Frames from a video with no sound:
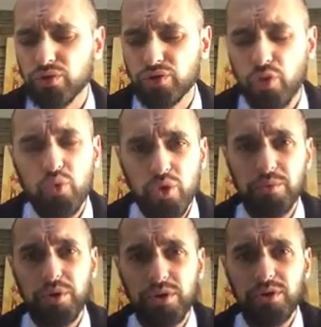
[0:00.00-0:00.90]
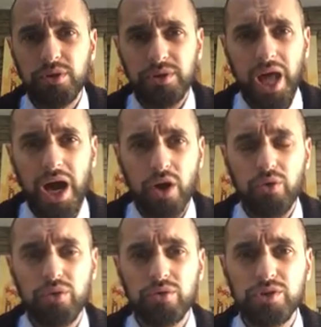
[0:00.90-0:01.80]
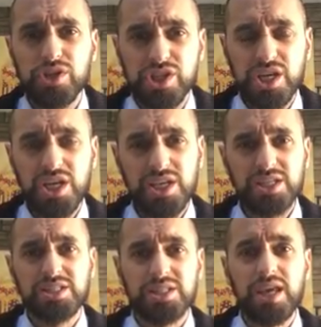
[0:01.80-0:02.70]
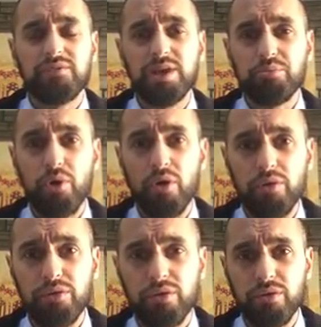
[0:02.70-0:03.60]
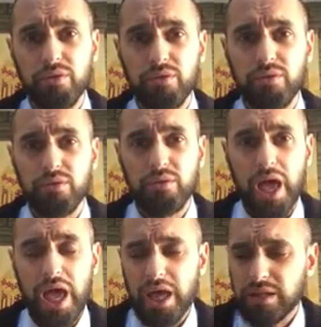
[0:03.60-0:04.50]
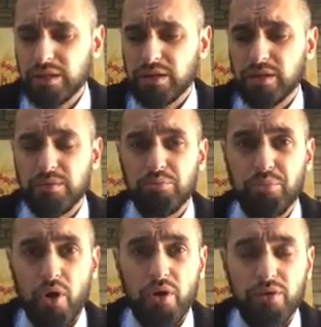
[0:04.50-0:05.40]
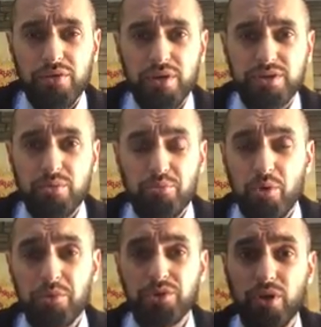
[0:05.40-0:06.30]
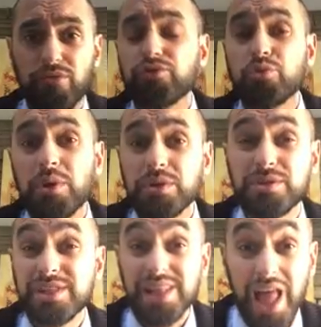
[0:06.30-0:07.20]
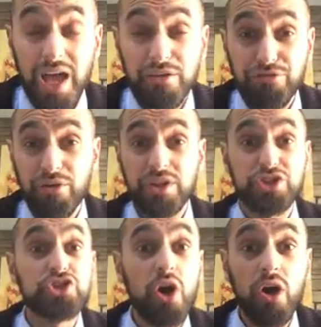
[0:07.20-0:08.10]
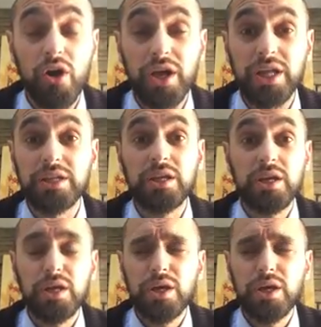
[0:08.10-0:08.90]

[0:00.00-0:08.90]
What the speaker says: the woman now, she is giving birth, and birth is a moment of tremendous life and joy, and